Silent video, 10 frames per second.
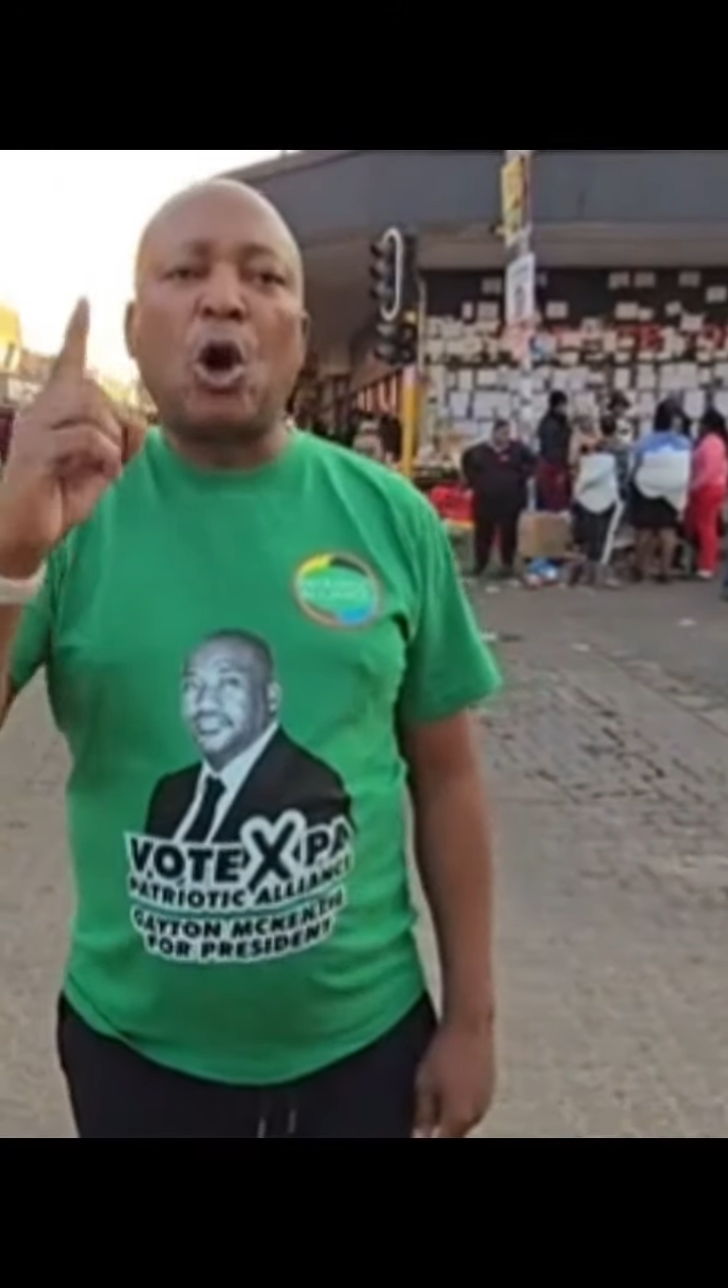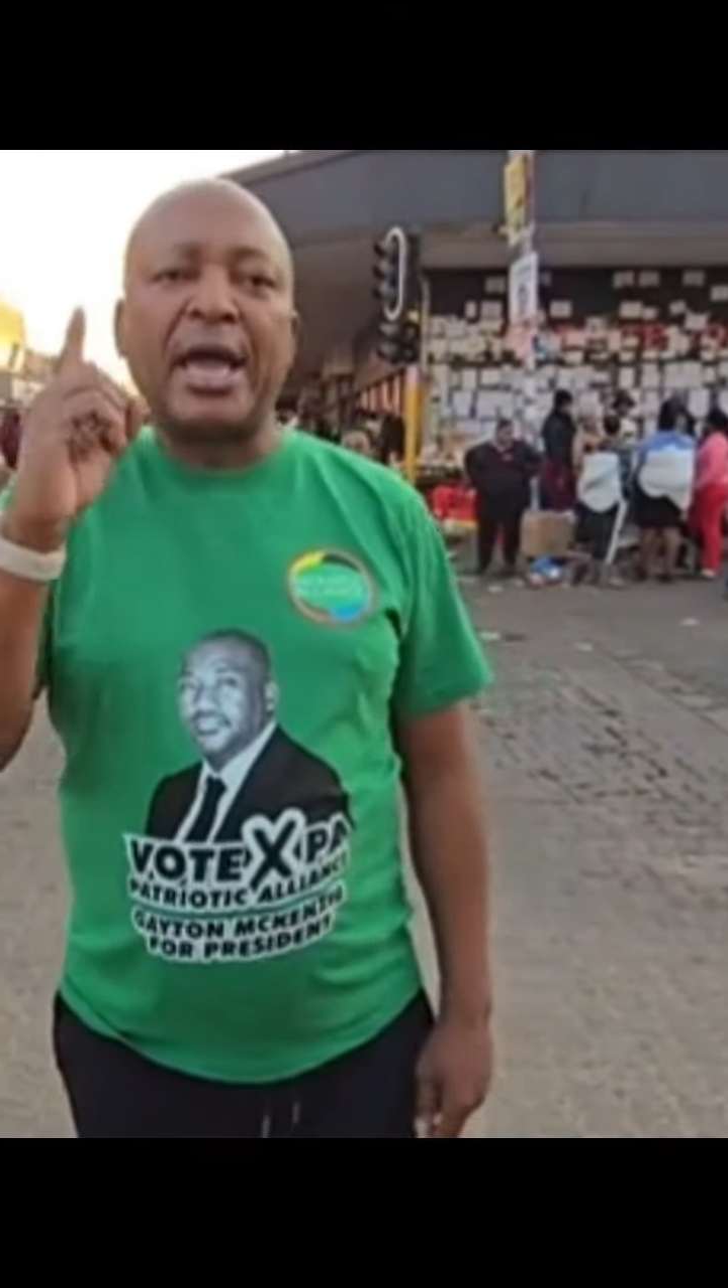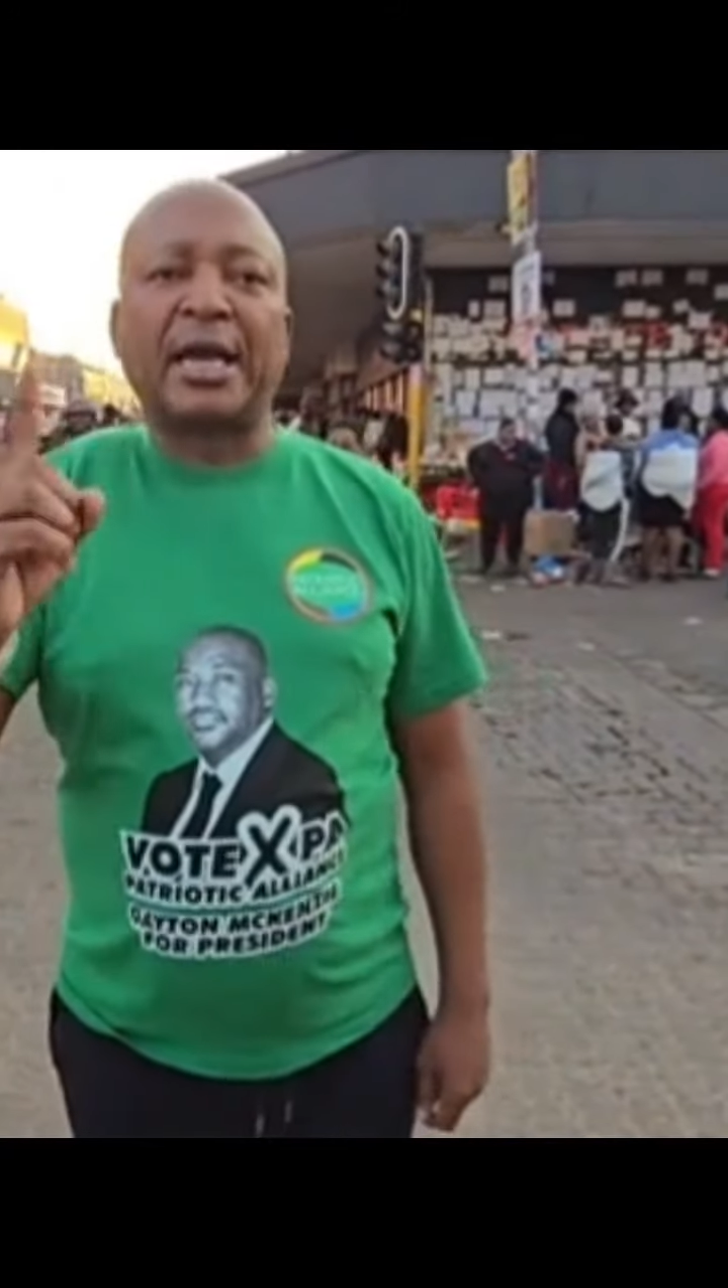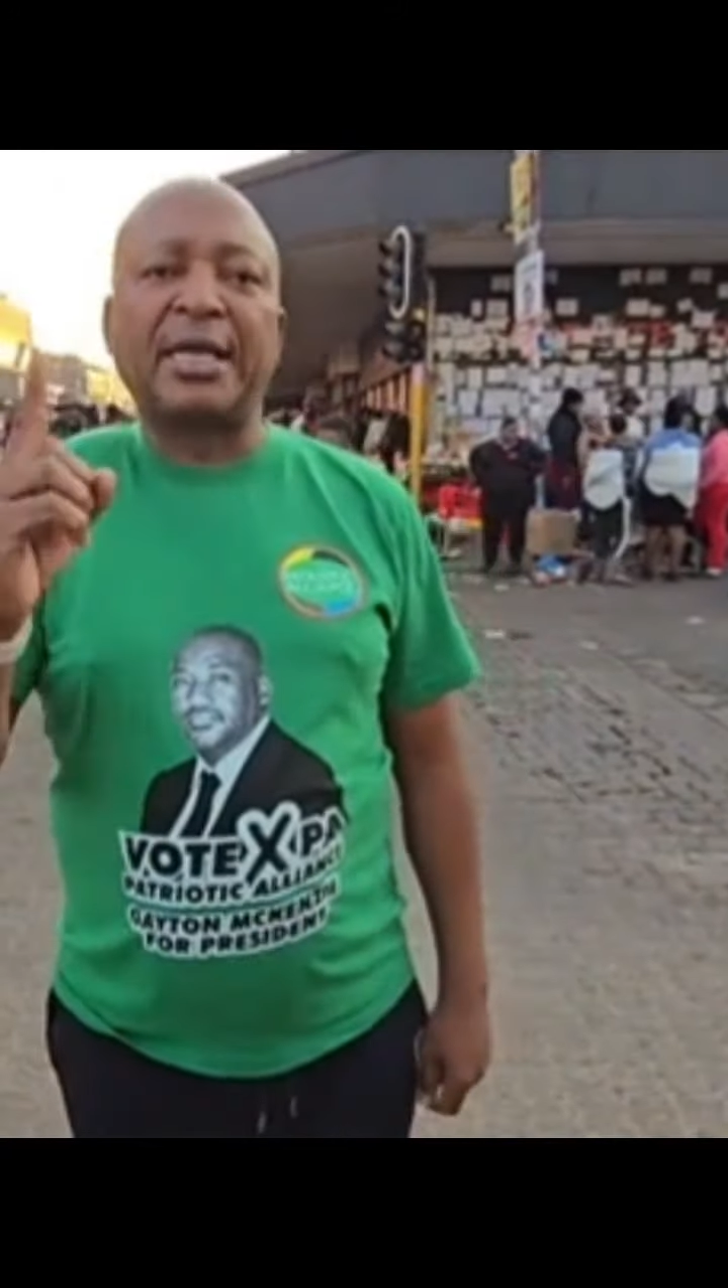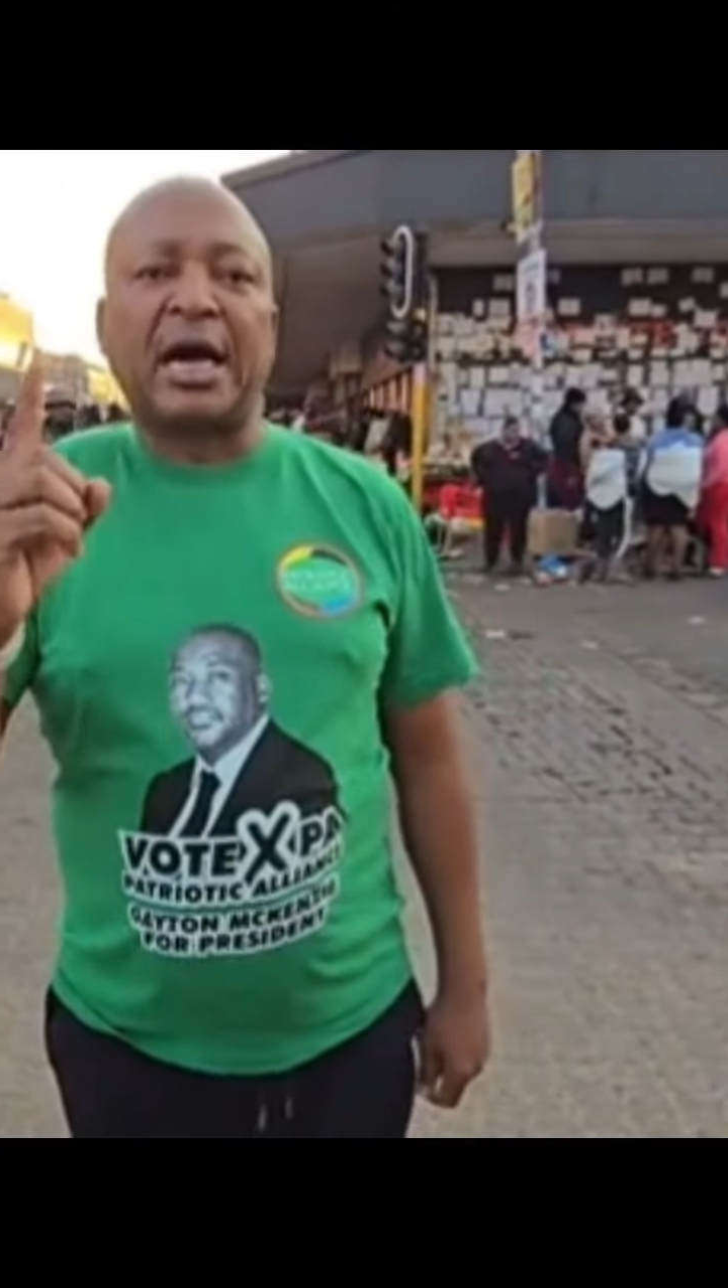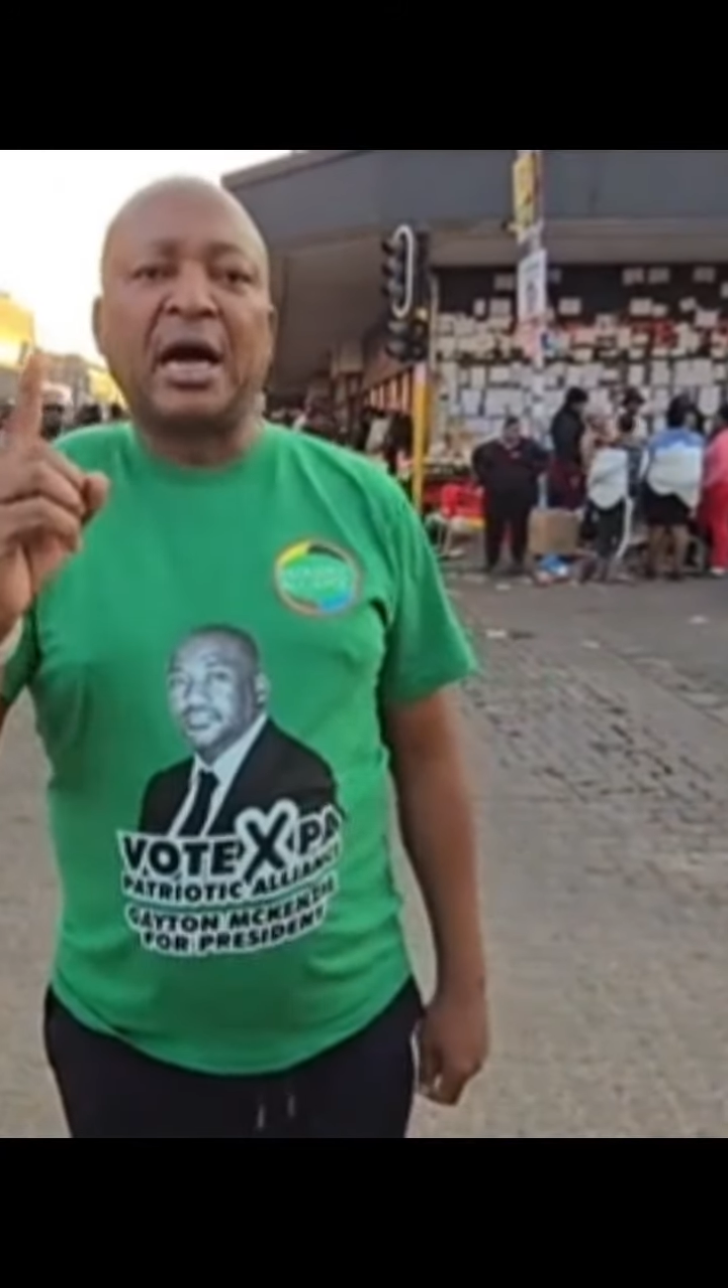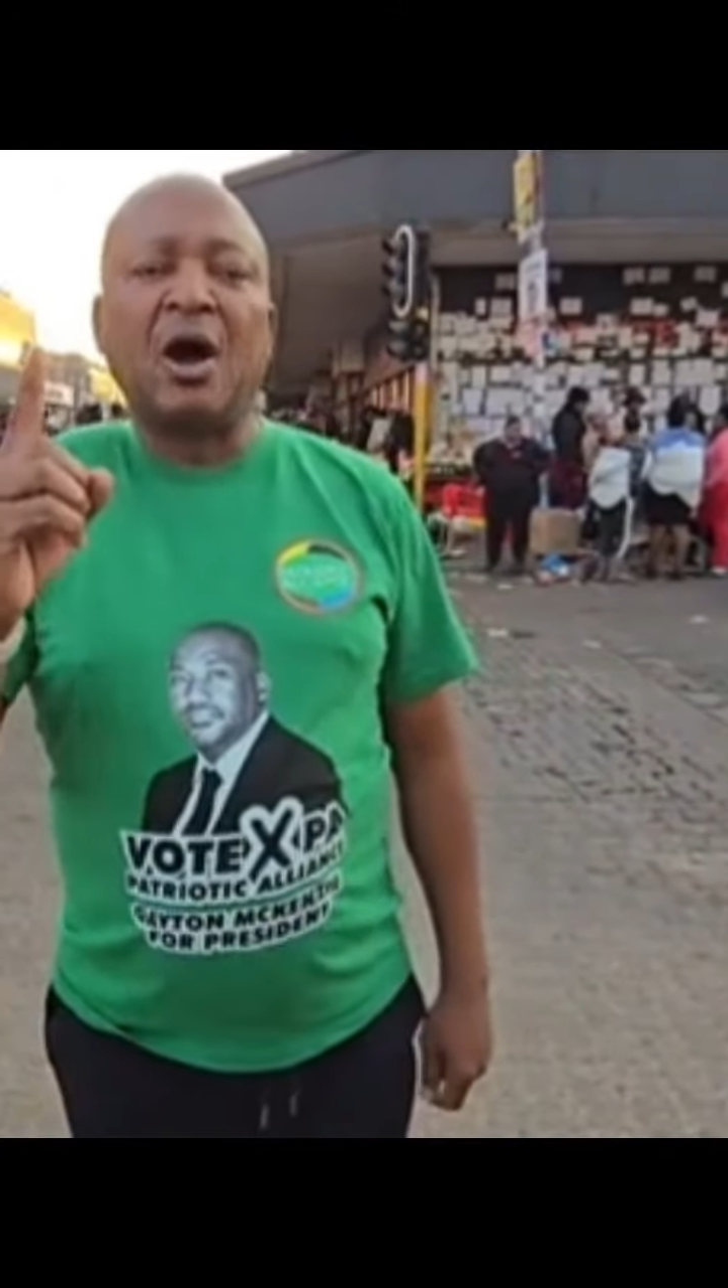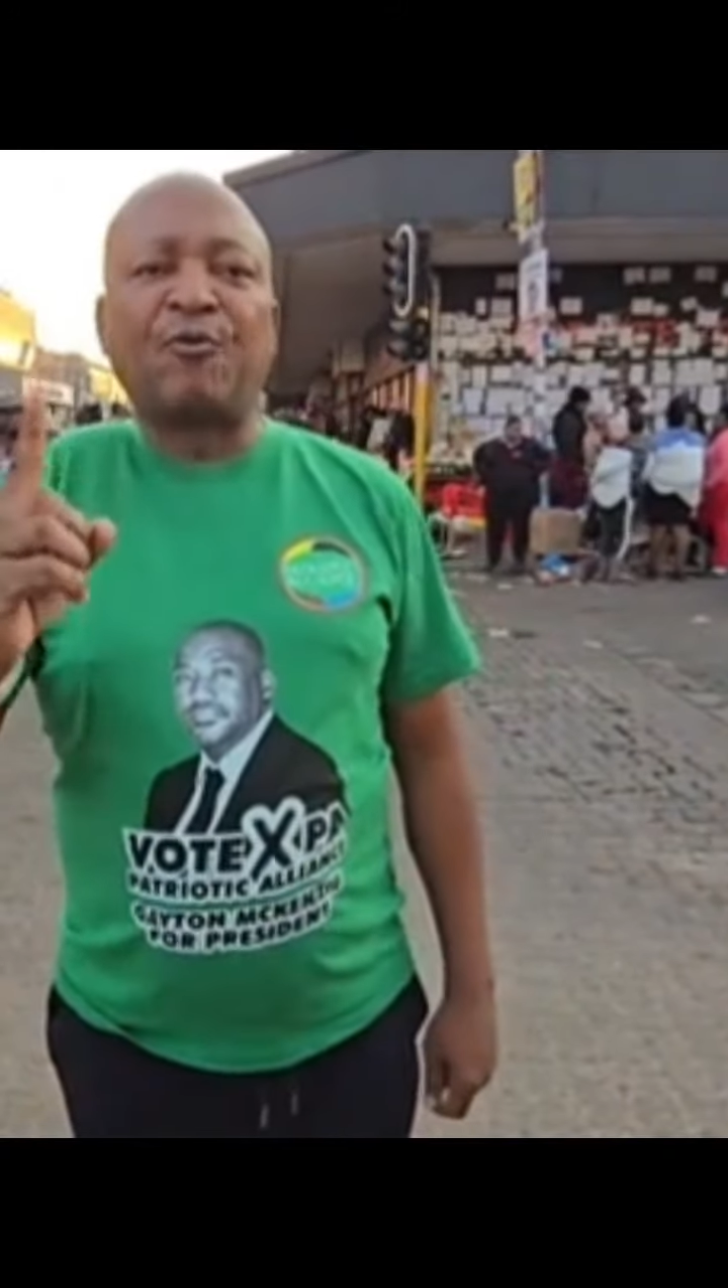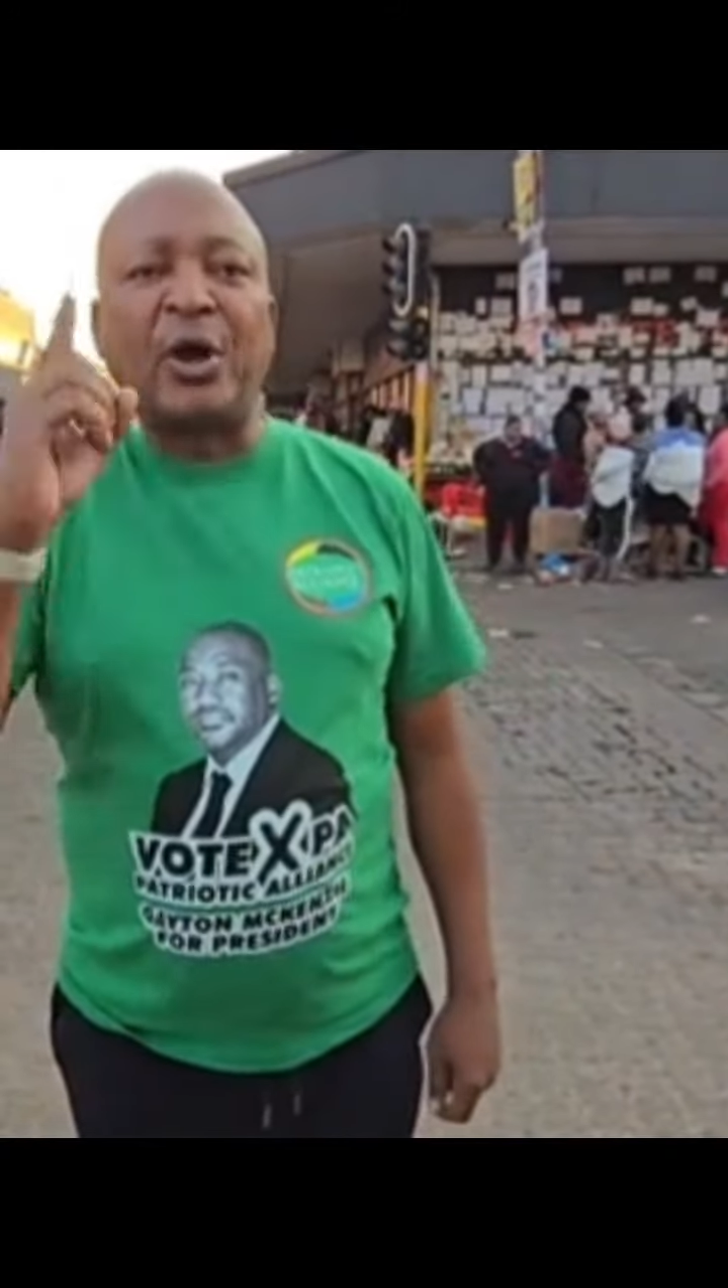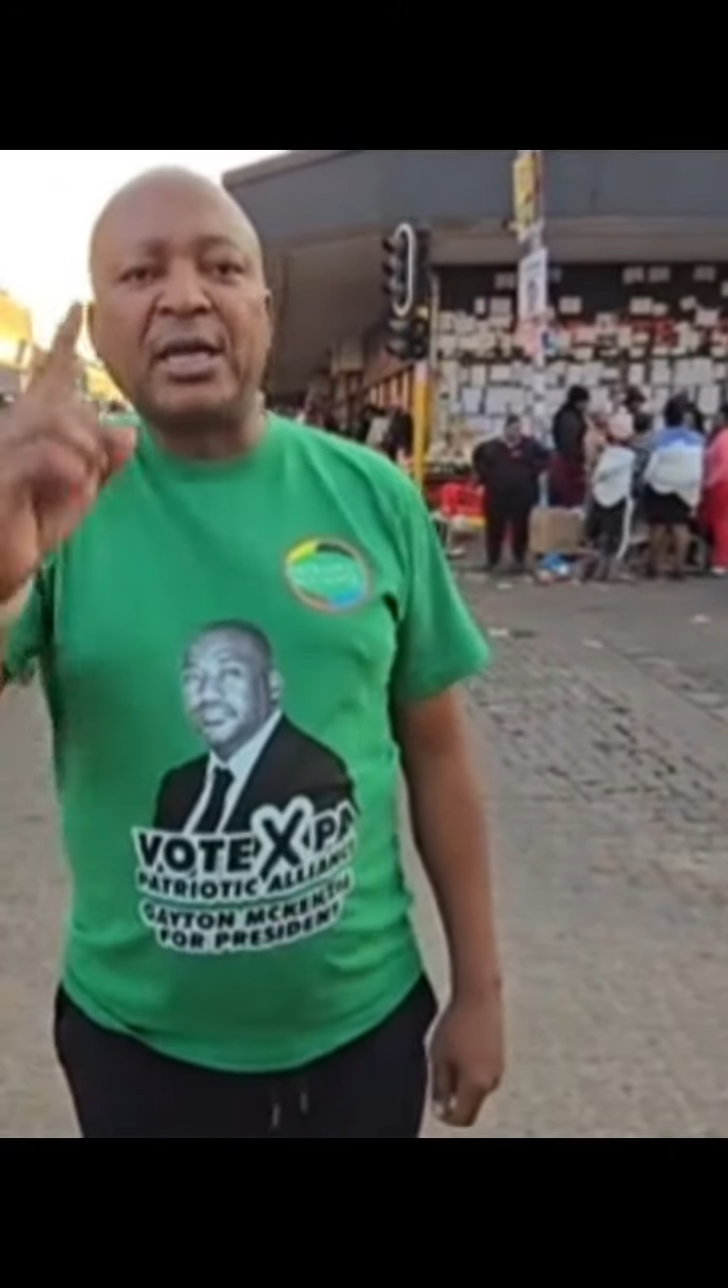area for